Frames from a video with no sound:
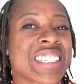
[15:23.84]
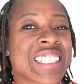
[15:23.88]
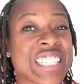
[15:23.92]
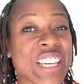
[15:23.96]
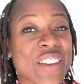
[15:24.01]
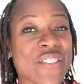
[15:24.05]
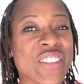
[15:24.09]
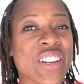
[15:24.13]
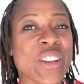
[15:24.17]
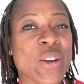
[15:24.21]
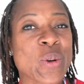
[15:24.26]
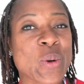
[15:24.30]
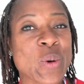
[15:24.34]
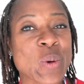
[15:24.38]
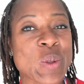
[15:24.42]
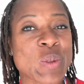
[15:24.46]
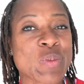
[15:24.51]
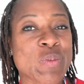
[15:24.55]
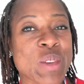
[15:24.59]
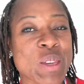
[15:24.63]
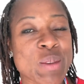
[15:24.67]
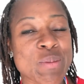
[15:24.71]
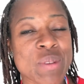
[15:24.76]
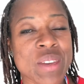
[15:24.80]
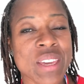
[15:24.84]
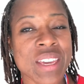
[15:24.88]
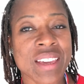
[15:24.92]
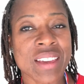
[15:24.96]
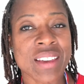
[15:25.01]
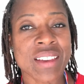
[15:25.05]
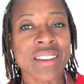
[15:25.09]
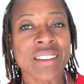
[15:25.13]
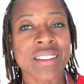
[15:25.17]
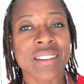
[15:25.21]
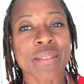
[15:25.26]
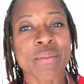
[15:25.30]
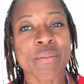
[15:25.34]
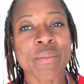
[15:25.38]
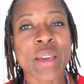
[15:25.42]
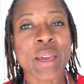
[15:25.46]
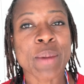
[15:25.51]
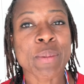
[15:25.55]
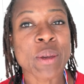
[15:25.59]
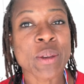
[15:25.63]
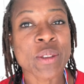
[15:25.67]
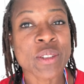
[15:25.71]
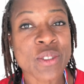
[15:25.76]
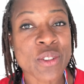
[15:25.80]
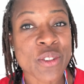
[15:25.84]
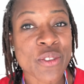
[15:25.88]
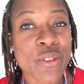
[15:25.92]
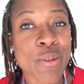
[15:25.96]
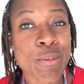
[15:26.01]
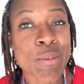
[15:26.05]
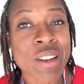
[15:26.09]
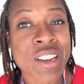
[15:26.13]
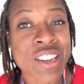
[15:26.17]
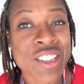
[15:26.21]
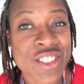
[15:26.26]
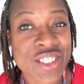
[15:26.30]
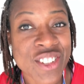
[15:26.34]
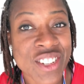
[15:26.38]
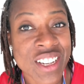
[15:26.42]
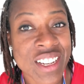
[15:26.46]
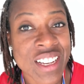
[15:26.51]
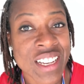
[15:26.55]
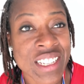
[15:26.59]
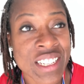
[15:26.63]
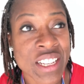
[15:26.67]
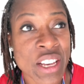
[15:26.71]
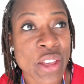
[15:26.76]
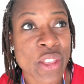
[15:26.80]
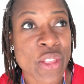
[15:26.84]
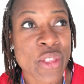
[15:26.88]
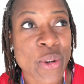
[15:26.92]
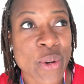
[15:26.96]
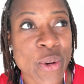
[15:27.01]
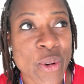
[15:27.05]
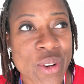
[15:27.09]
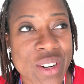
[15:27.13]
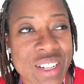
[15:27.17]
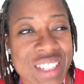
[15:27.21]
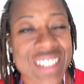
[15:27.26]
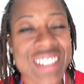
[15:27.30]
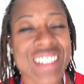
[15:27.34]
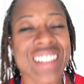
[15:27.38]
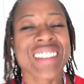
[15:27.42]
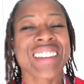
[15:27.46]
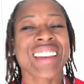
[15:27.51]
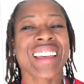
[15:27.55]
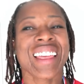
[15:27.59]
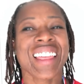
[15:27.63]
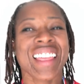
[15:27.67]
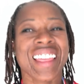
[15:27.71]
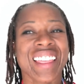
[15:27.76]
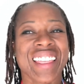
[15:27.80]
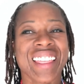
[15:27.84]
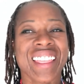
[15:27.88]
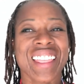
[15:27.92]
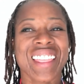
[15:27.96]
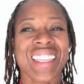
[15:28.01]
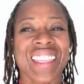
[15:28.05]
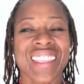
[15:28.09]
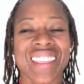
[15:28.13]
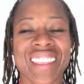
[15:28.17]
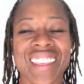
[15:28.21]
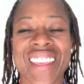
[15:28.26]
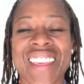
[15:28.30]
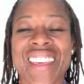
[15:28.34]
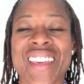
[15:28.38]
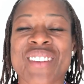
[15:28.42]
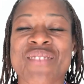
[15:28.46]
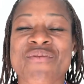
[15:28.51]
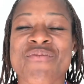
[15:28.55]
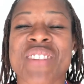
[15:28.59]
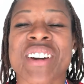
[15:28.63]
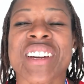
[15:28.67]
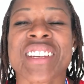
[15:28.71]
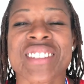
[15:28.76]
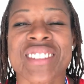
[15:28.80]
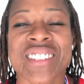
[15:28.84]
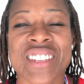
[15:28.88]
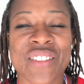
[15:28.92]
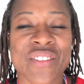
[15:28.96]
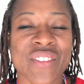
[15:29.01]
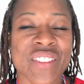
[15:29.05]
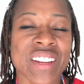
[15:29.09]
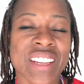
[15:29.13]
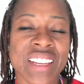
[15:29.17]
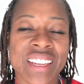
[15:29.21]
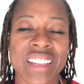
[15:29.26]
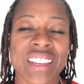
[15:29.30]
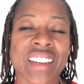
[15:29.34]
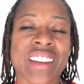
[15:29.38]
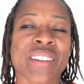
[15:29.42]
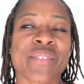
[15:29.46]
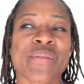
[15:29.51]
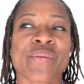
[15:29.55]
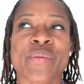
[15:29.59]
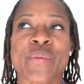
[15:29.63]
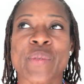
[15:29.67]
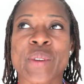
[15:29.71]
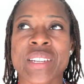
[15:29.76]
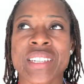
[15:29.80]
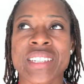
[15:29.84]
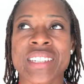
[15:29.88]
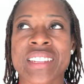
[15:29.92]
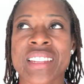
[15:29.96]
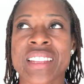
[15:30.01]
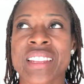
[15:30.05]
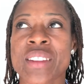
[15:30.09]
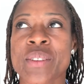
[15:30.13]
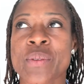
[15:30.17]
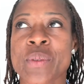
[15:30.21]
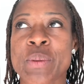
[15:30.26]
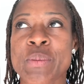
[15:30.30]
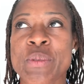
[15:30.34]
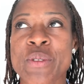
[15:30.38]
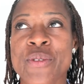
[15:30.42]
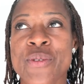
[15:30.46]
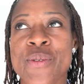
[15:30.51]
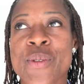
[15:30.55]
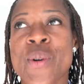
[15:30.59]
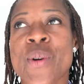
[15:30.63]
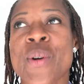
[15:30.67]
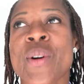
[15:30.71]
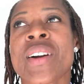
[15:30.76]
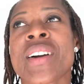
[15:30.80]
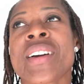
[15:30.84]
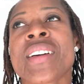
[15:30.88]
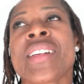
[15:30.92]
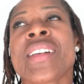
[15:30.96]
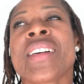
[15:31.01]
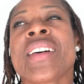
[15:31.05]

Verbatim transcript: It's definitely a course PB. Maybe it was not from last year as I thought, but it's definitely better than the one before.